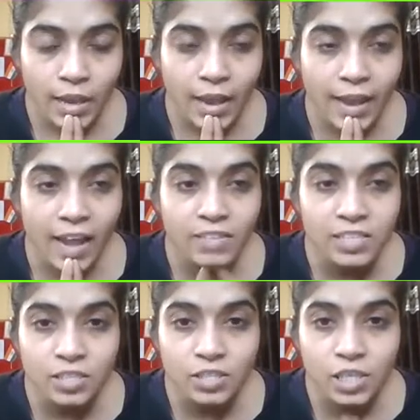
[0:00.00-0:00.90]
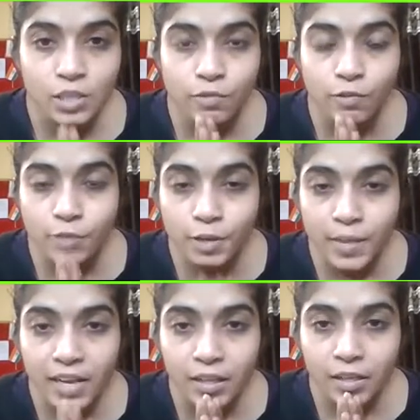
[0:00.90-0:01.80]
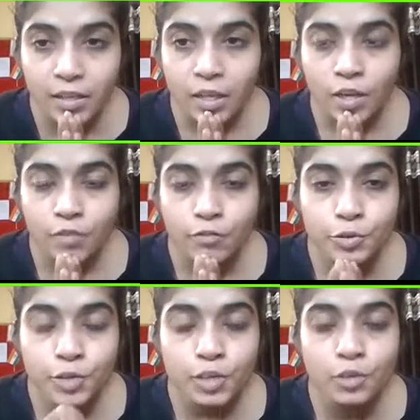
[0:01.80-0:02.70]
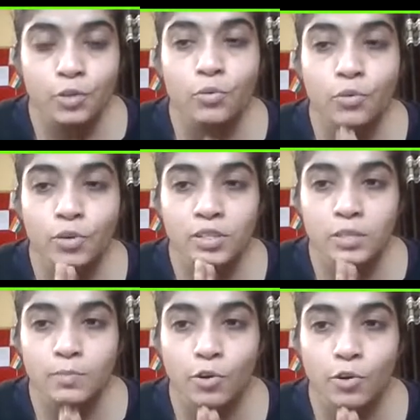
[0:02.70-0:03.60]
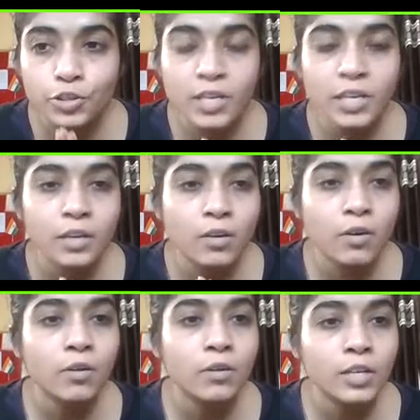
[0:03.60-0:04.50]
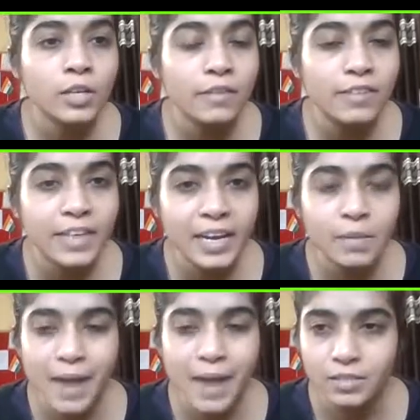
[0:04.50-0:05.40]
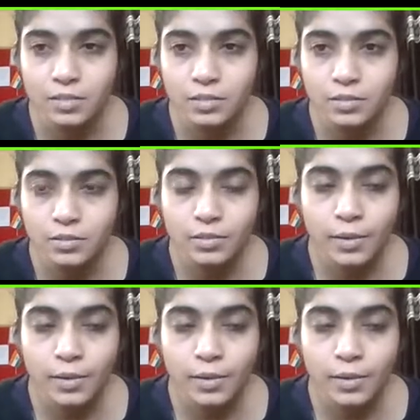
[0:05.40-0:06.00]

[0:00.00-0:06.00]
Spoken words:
And I will suggest for female, we should include this posture in our daily practice.